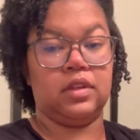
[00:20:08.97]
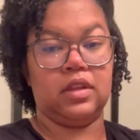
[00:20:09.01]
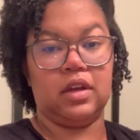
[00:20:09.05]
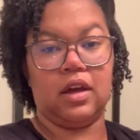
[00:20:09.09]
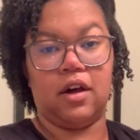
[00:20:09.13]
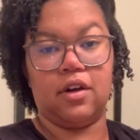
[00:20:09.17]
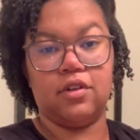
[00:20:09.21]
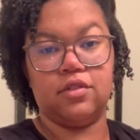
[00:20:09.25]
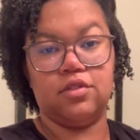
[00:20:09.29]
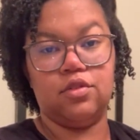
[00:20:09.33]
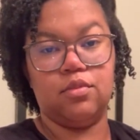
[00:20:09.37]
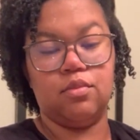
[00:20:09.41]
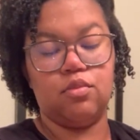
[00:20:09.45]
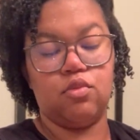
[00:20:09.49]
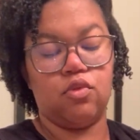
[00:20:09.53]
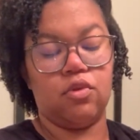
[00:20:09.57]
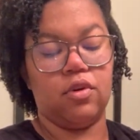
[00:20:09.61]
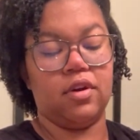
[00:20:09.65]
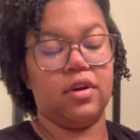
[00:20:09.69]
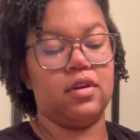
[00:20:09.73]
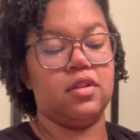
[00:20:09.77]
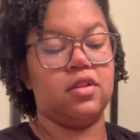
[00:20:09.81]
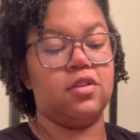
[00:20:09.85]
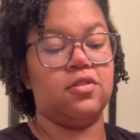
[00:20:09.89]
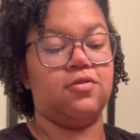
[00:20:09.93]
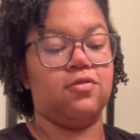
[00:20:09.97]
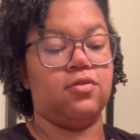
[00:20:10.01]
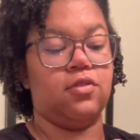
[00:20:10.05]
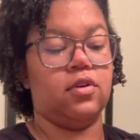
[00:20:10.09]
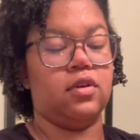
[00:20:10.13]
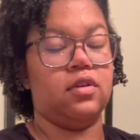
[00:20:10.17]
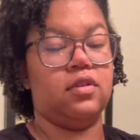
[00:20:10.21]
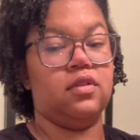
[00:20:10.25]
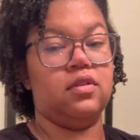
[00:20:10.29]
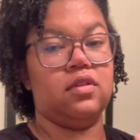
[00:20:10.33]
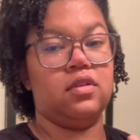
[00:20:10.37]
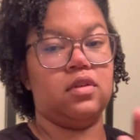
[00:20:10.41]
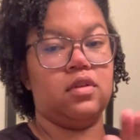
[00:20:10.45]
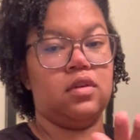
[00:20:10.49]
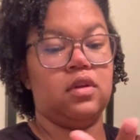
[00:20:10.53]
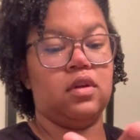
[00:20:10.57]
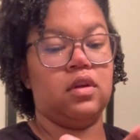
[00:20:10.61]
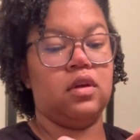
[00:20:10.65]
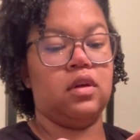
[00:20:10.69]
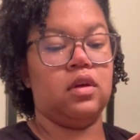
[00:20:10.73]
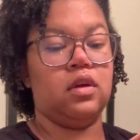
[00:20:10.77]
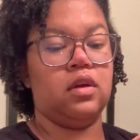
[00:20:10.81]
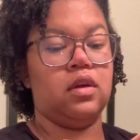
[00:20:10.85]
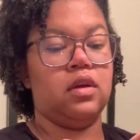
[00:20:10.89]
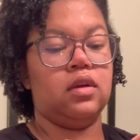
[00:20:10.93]
I'll do more in the front
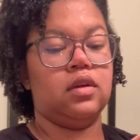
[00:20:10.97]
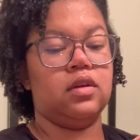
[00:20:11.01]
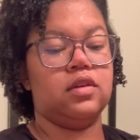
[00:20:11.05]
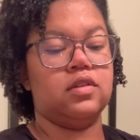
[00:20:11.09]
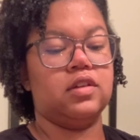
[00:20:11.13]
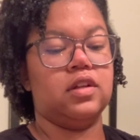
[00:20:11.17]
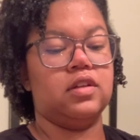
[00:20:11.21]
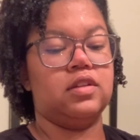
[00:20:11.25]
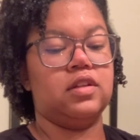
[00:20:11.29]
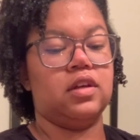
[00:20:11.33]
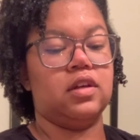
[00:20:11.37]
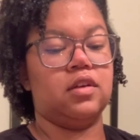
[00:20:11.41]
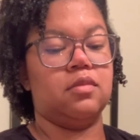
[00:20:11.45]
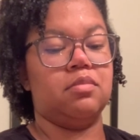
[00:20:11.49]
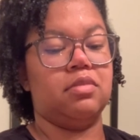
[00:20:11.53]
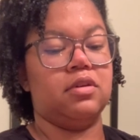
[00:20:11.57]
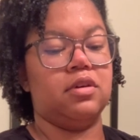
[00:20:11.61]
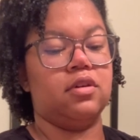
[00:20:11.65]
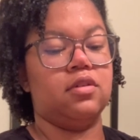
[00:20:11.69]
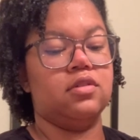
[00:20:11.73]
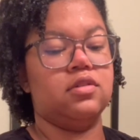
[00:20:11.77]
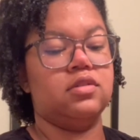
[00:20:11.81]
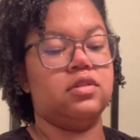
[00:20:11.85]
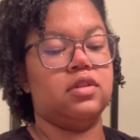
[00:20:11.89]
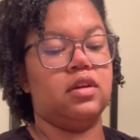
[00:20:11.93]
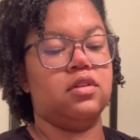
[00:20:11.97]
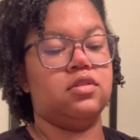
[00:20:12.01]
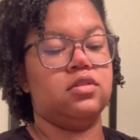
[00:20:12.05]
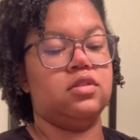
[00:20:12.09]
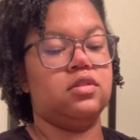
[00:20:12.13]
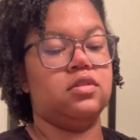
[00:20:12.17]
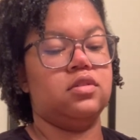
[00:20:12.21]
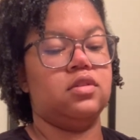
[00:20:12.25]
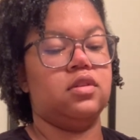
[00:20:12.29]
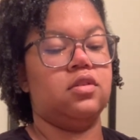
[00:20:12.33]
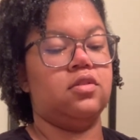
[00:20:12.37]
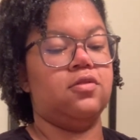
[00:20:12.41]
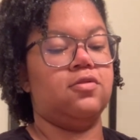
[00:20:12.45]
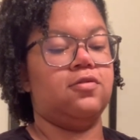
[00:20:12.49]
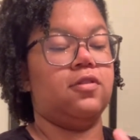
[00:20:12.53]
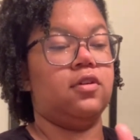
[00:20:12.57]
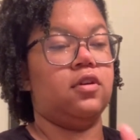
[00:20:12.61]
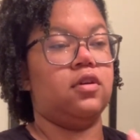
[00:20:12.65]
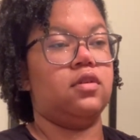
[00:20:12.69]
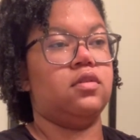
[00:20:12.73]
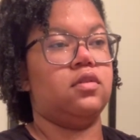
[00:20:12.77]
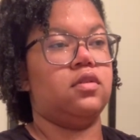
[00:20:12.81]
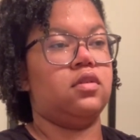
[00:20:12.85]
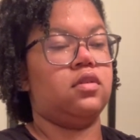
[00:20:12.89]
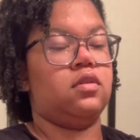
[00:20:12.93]
because I take bigger sections in the front.
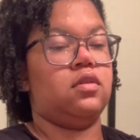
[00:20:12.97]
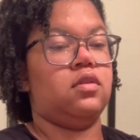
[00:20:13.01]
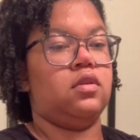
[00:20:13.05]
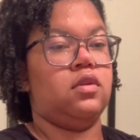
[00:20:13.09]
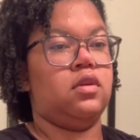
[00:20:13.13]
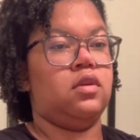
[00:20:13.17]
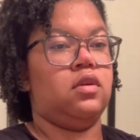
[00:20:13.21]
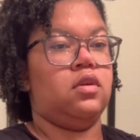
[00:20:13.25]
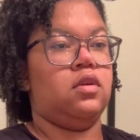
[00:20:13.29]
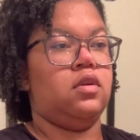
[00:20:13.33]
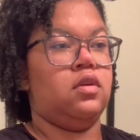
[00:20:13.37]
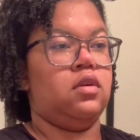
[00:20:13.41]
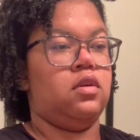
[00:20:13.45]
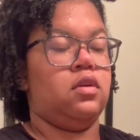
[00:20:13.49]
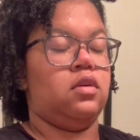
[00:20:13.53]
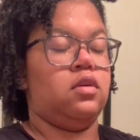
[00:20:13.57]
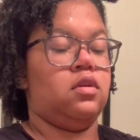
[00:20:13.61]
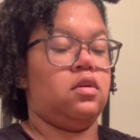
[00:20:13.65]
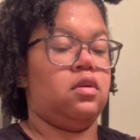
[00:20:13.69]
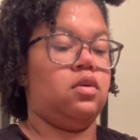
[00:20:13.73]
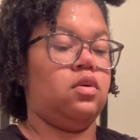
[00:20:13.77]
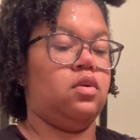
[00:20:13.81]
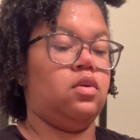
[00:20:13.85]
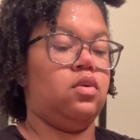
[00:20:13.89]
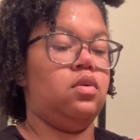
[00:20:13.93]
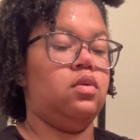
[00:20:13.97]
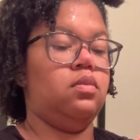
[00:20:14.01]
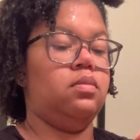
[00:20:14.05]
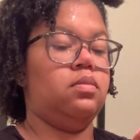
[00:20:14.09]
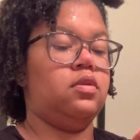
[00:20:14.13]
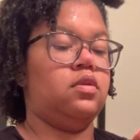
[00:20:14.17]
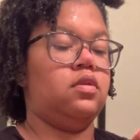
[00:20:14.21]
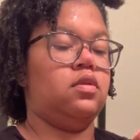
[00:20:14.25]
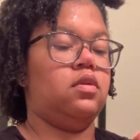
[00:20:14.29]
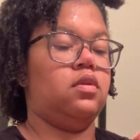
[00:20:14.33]
Oops.